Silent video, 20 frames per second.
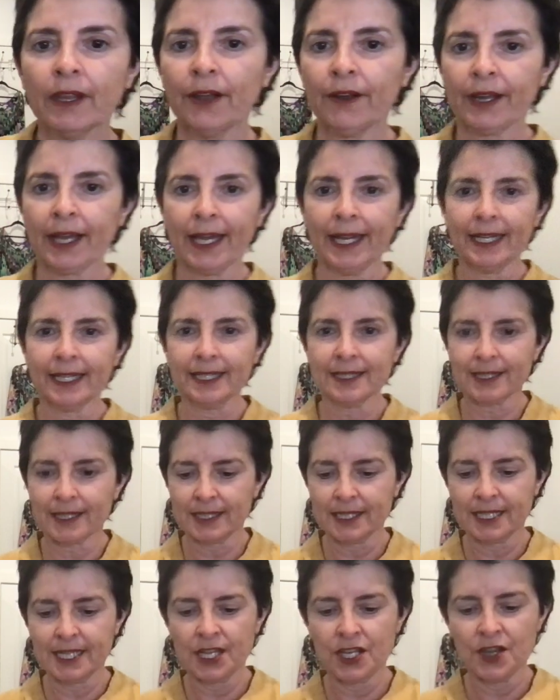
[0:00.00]
Okay, let's
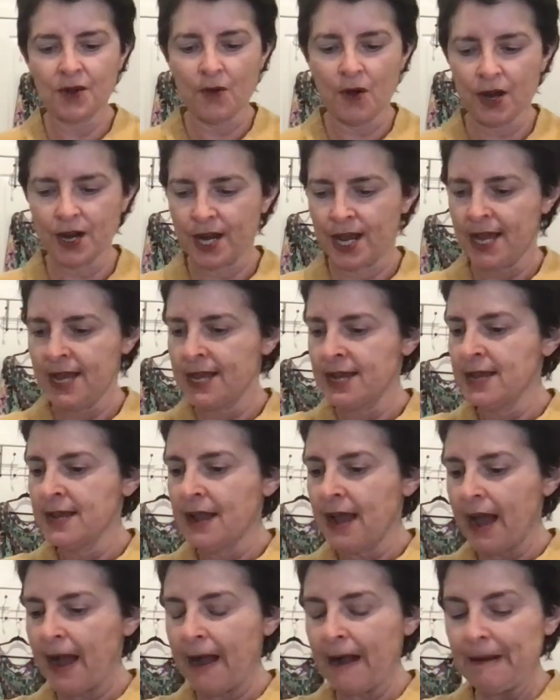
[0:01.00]
continue on.
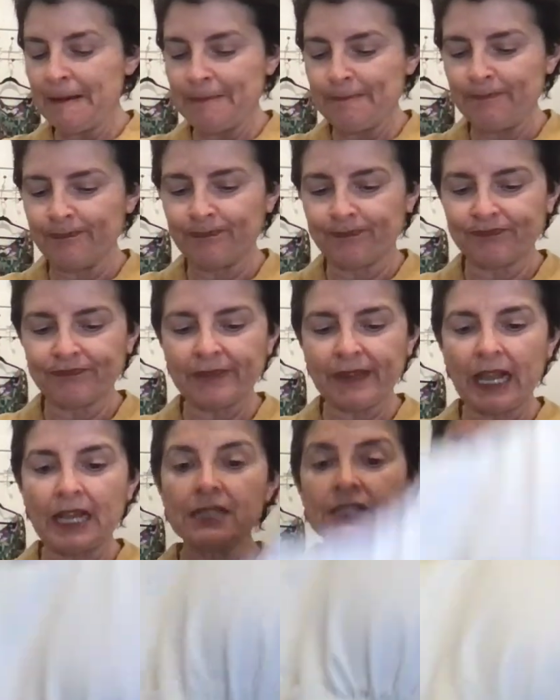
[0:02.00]

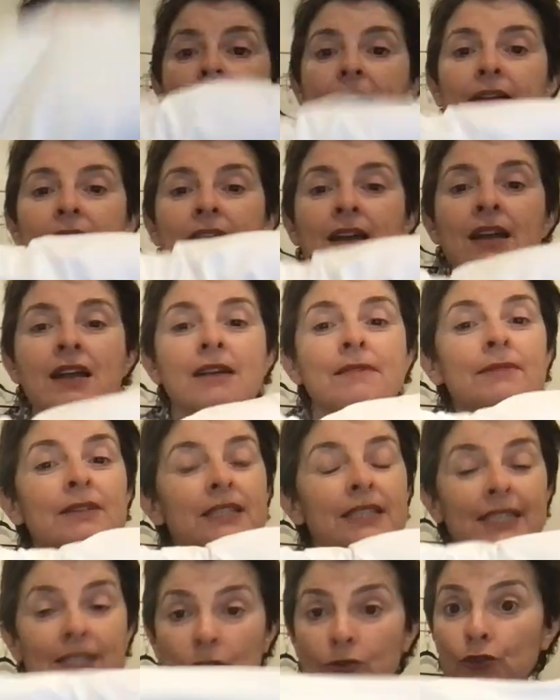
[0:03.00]
So yeah,
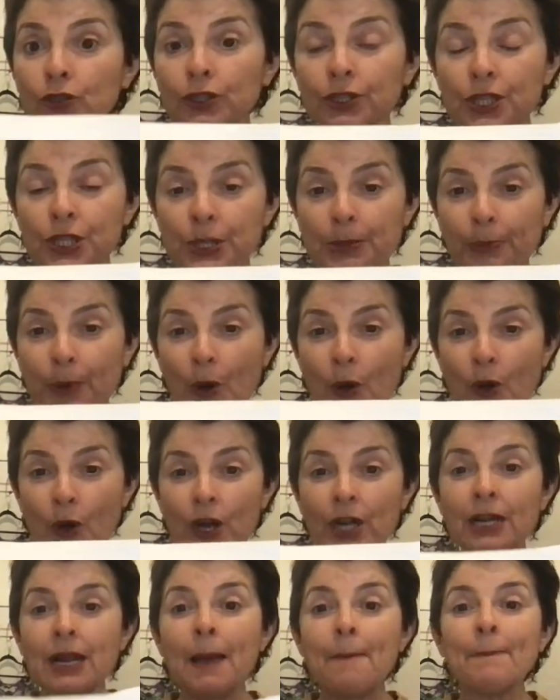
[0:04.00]
still good
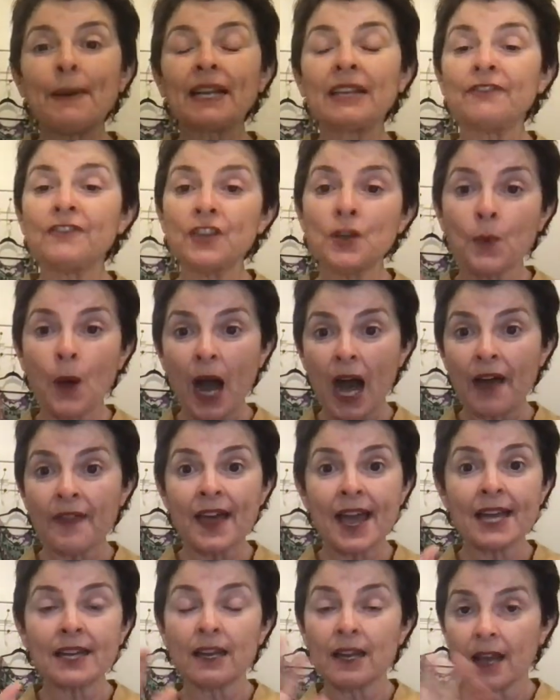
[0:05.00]
support, but if you are
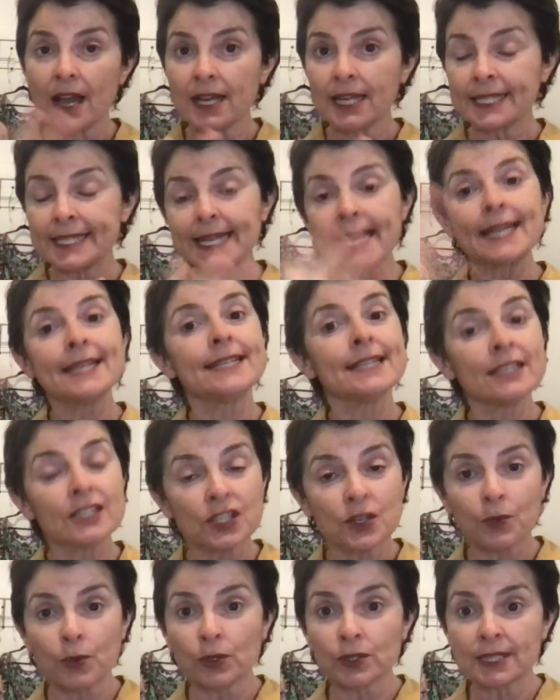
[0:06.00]
that tending
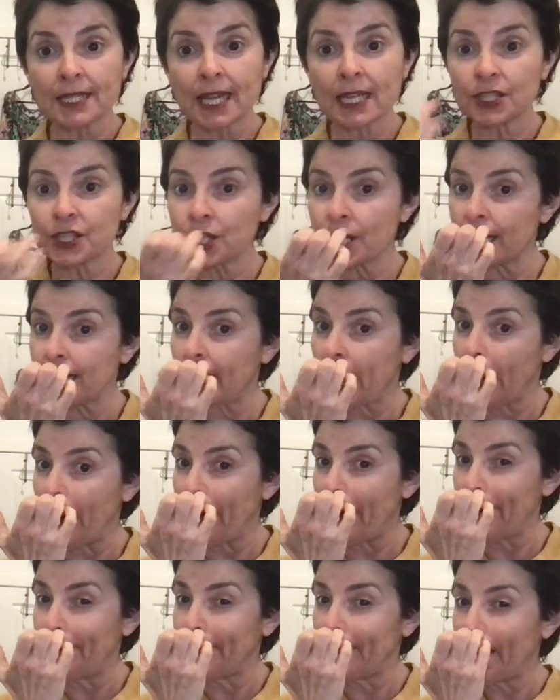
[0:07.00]
towards that G
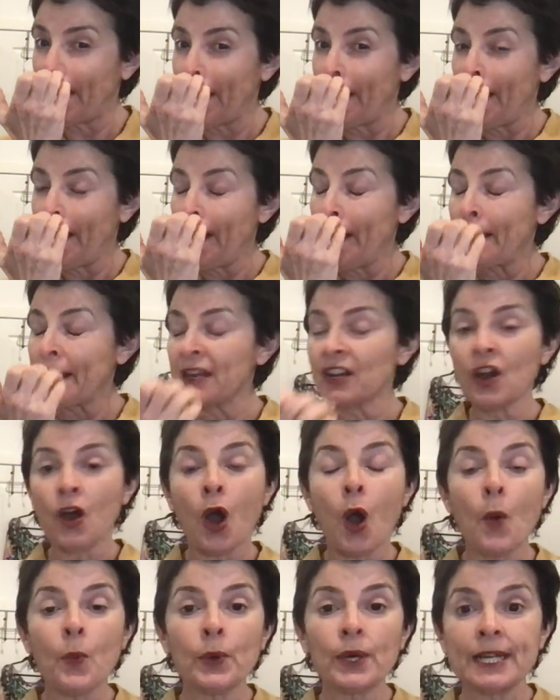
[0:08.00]
cup, you know,
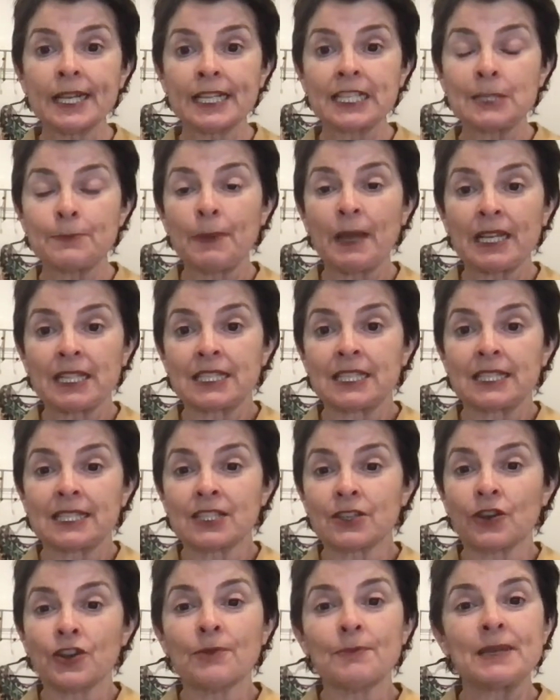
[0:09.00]
I wouldn't expect it's
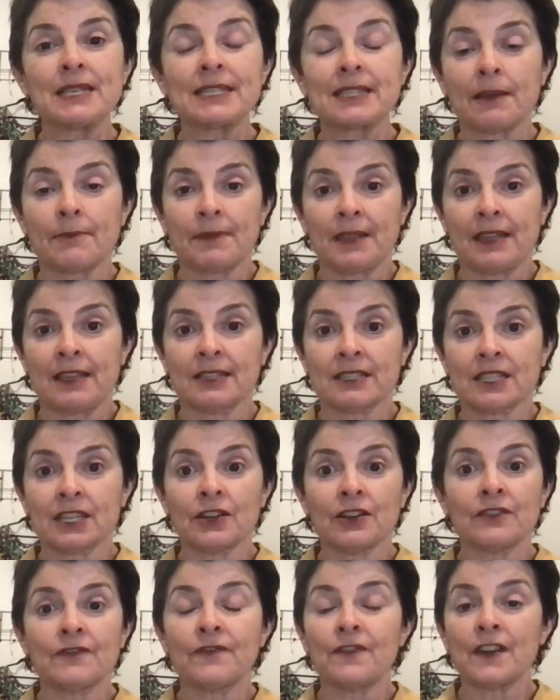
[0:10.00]
going to be something that's going
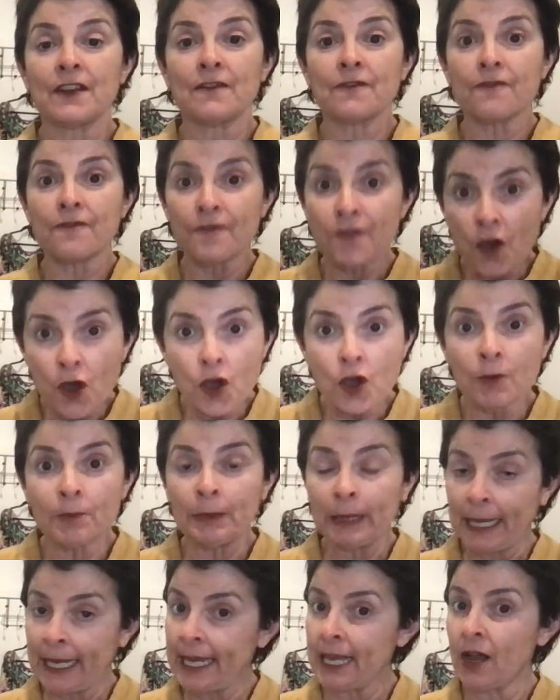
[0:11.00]
to fit
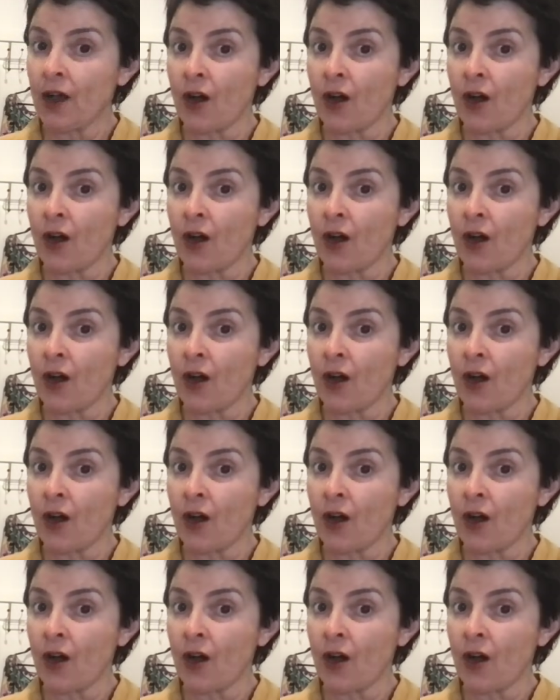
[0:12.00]
firmly